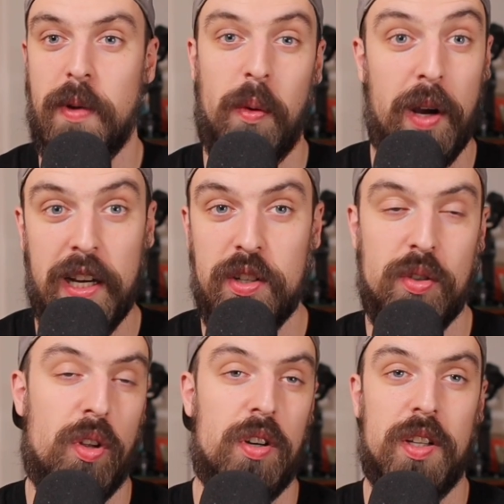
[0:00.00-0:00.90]
by waiting
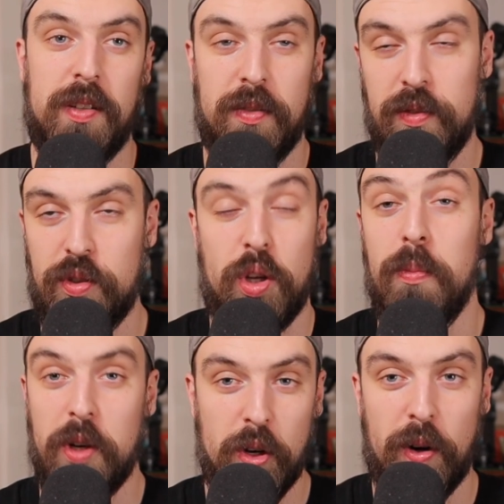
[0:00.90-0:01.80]
too long to
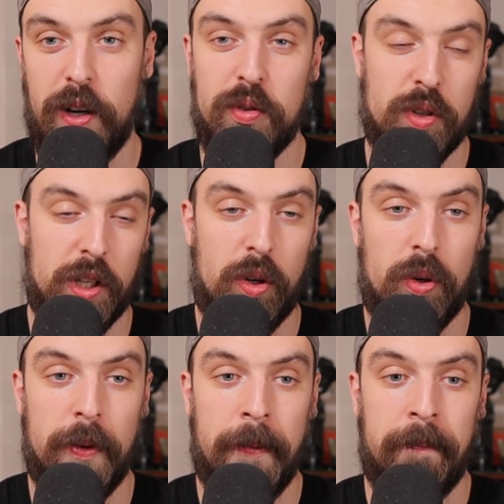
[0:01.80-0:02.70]
scoop manure and it was really
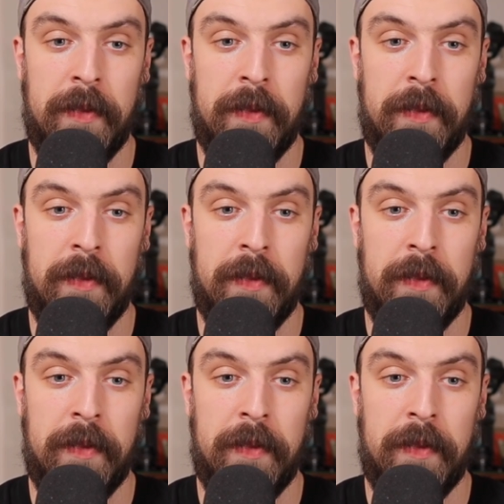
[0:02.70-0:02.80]
cold.